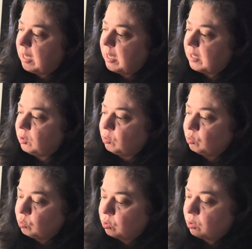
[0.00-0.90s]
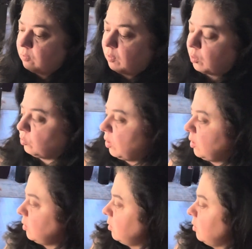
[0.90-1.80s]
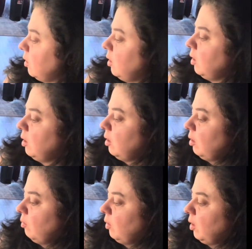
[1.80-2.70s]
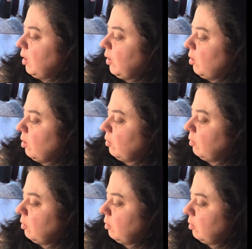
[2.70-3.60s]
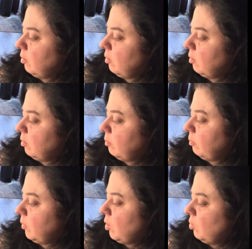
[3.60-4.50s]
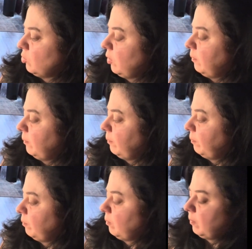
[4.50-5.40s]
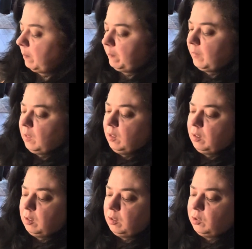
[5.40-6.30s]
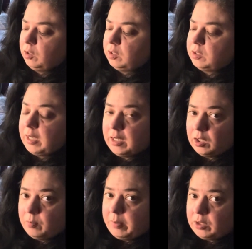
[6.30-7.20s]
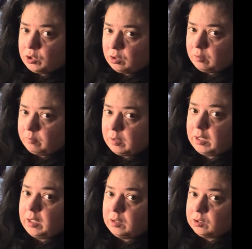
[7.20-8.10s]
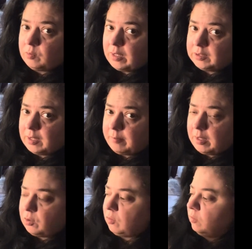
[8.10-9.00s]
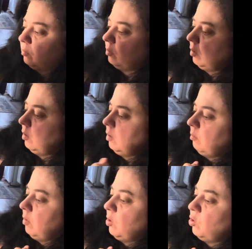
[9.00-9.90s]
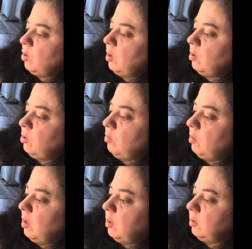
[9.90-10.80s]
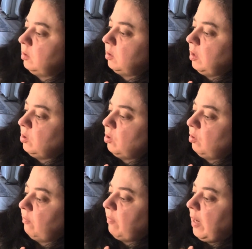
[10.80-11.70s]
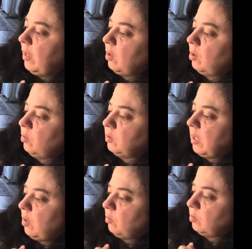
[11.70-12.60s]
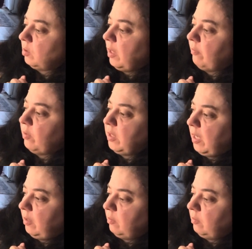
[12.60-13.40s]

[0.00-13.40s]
ad Luster Voluntas. We're going to light our cauldron. And you're going to take your pendulum. Again, this is why I say metal. Because you're going to do this until the fire goes out every day.